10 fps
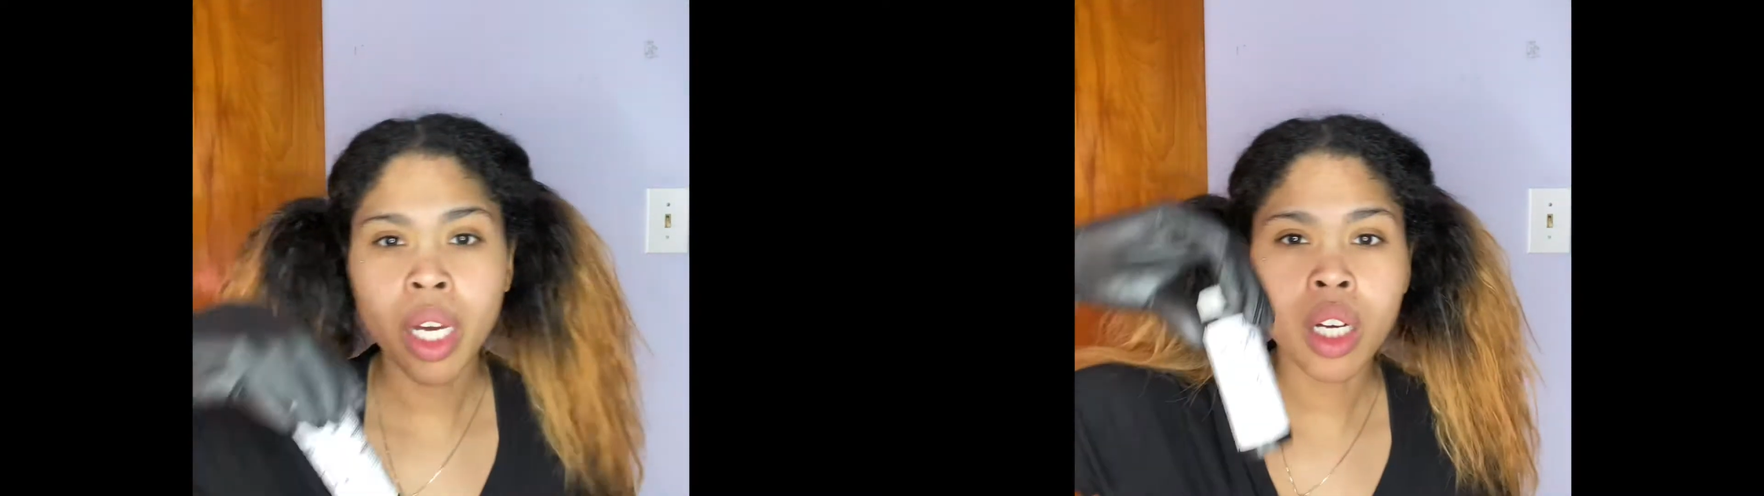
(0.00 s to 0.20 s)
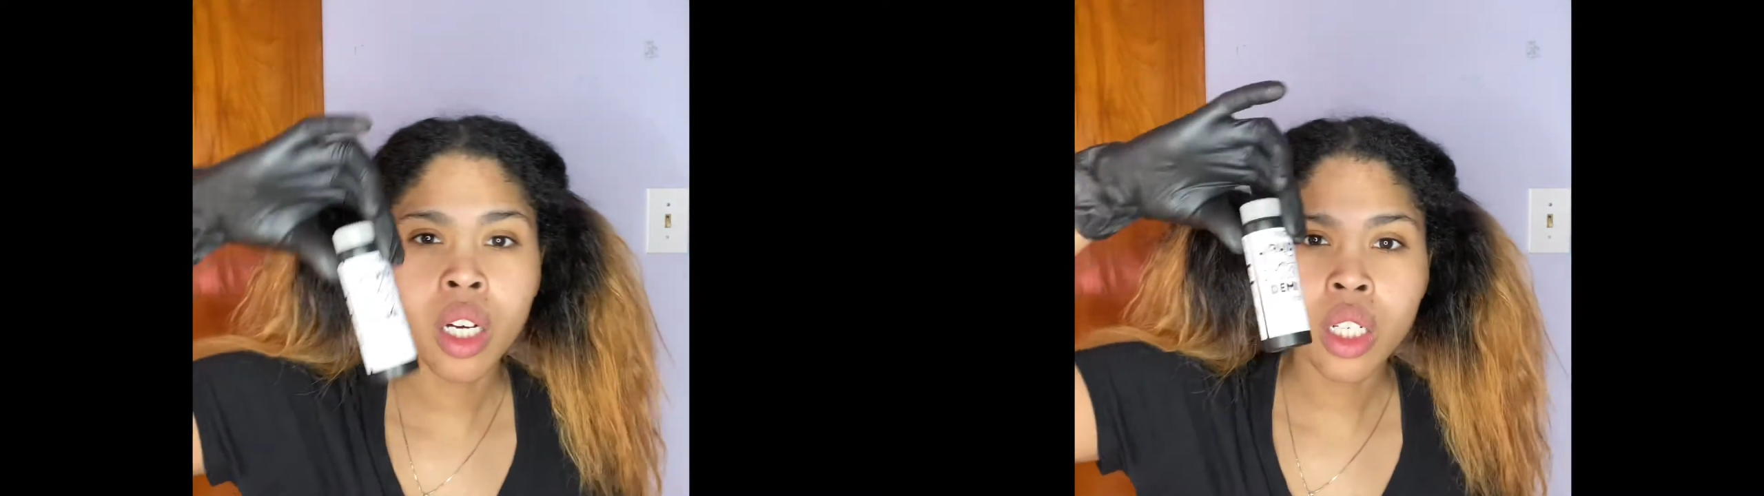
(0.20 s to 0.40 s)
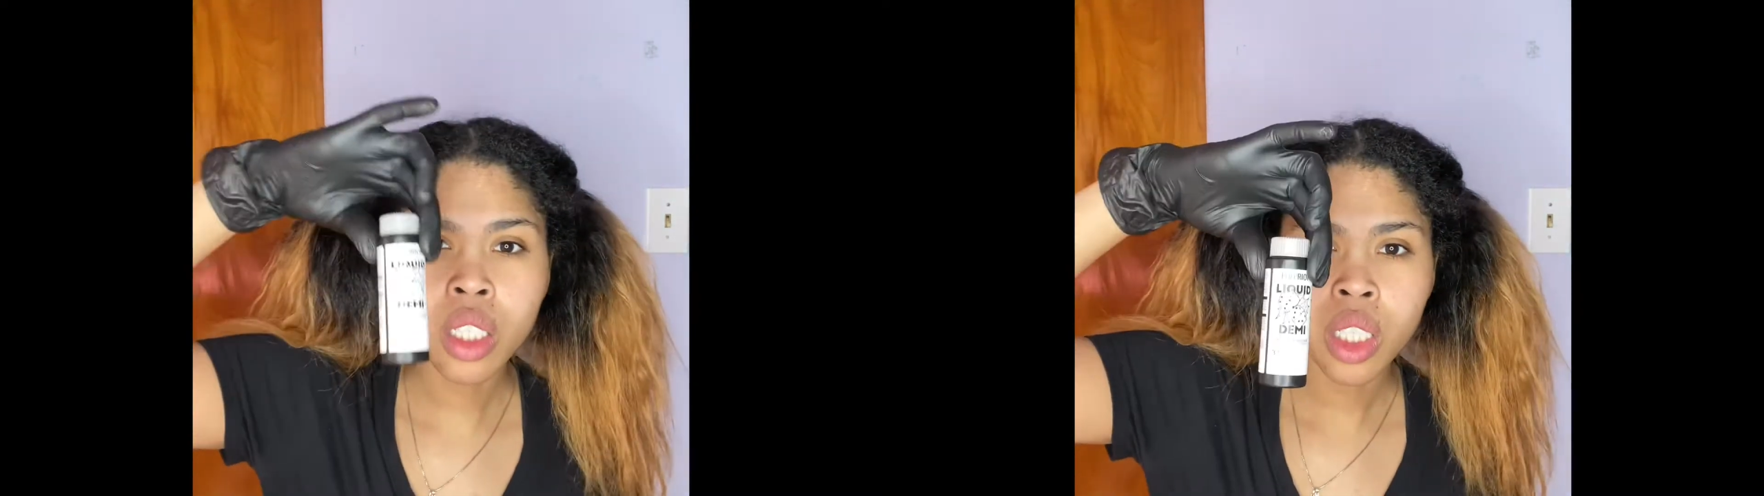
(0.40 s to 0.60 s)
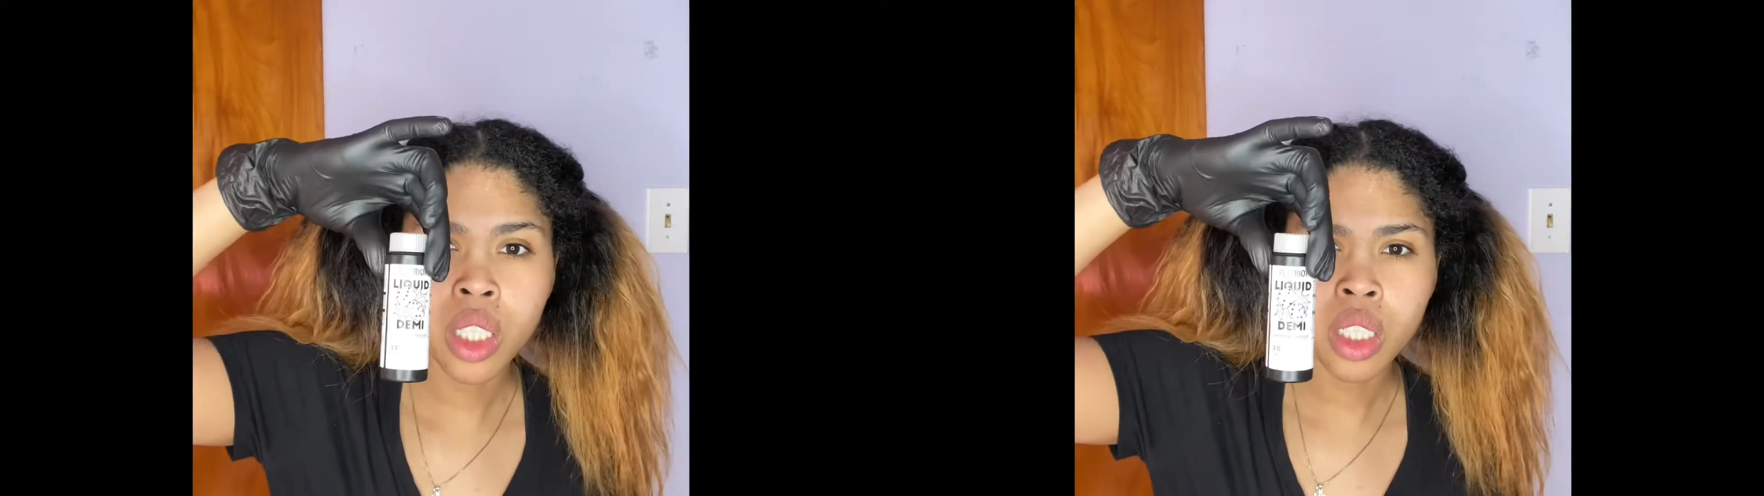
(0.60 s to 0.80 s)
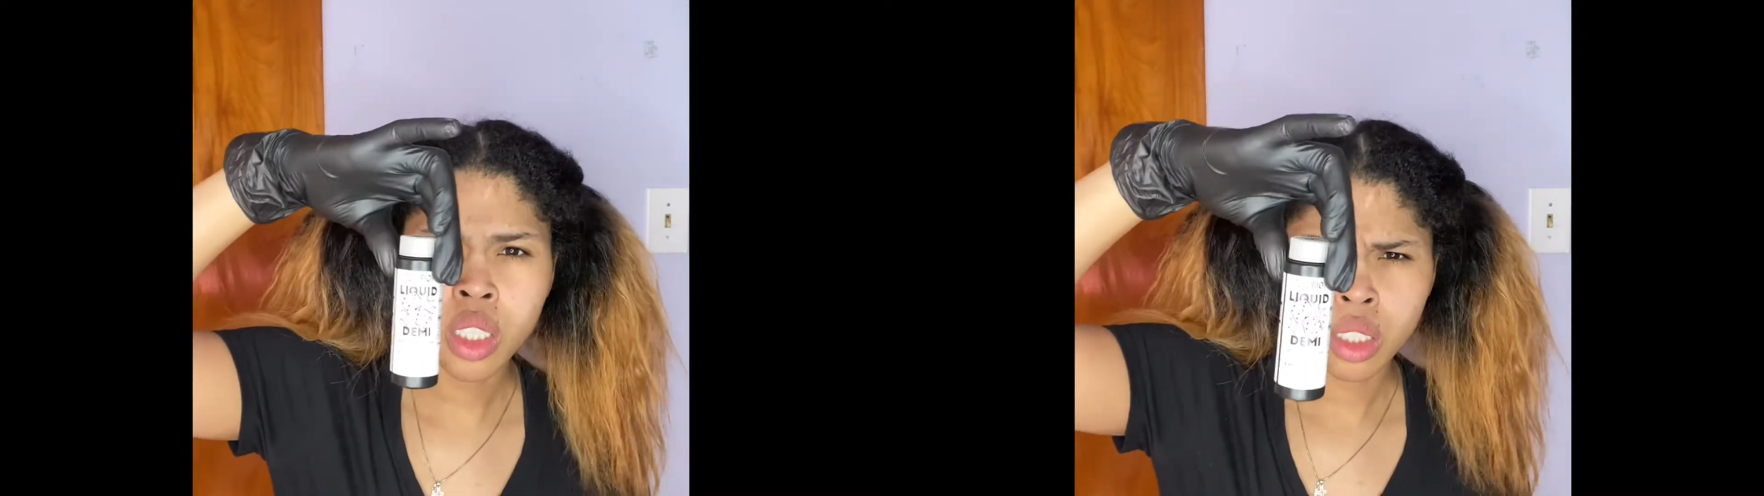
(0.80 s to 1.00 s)

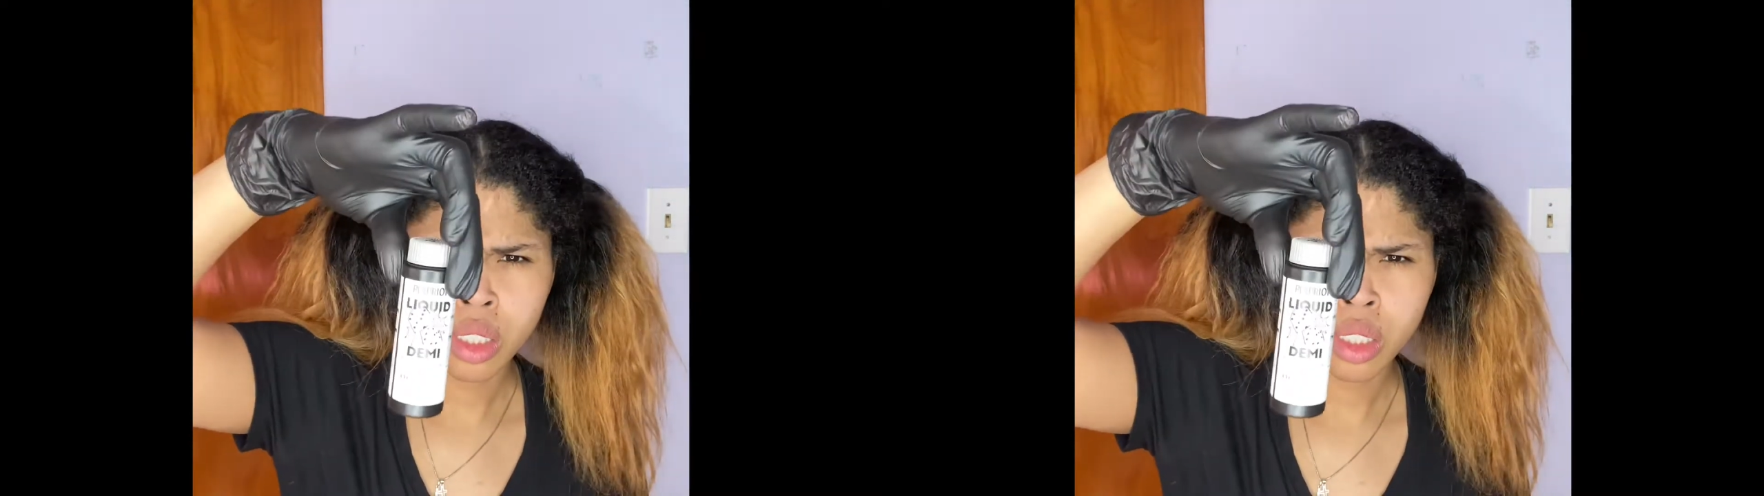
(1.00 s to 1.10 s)
color.